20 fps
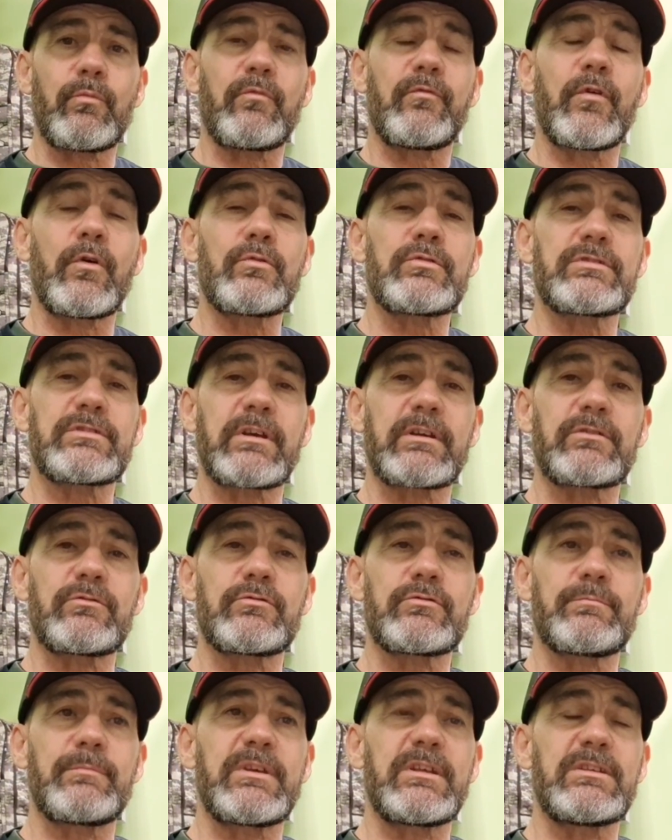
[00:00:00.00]
False
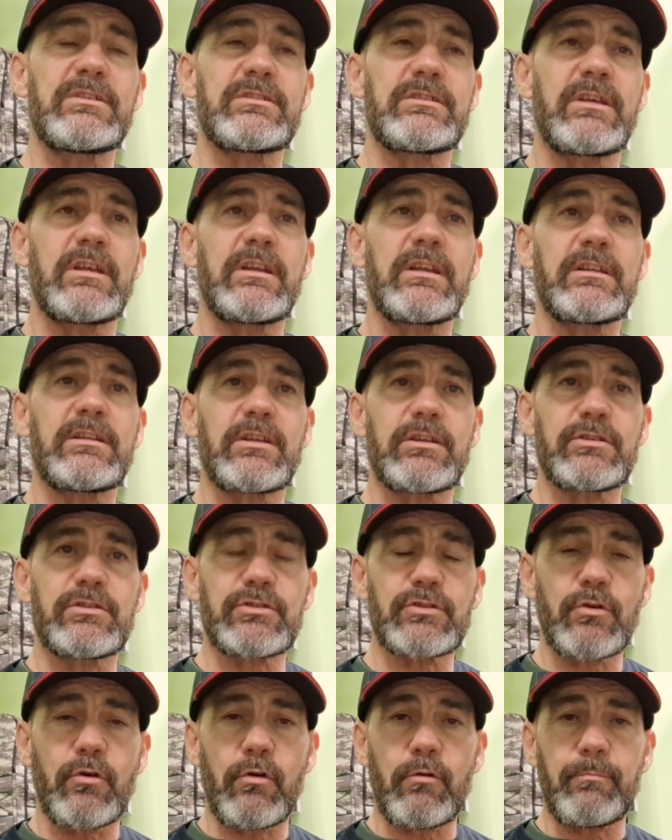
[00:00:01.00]
signals means you need to
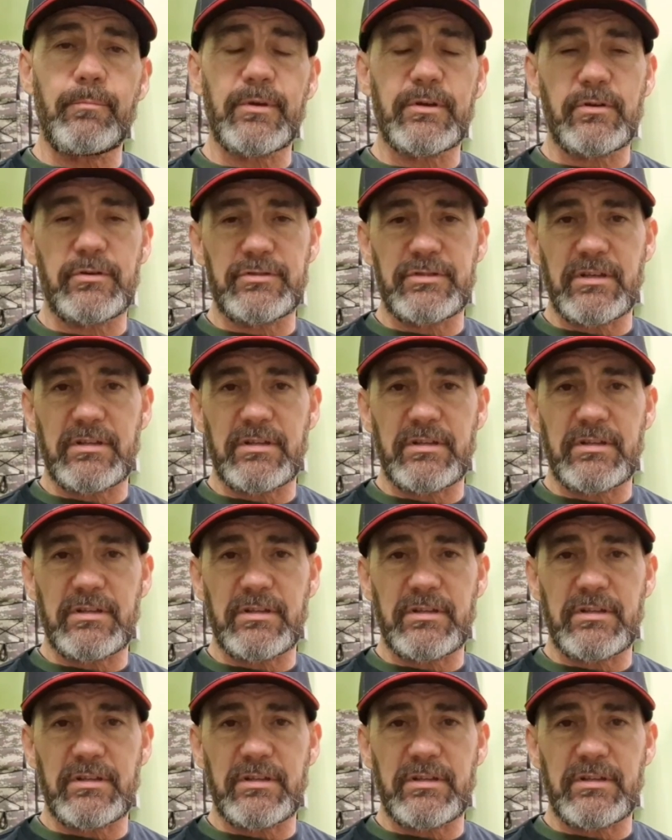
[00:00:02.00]
stop because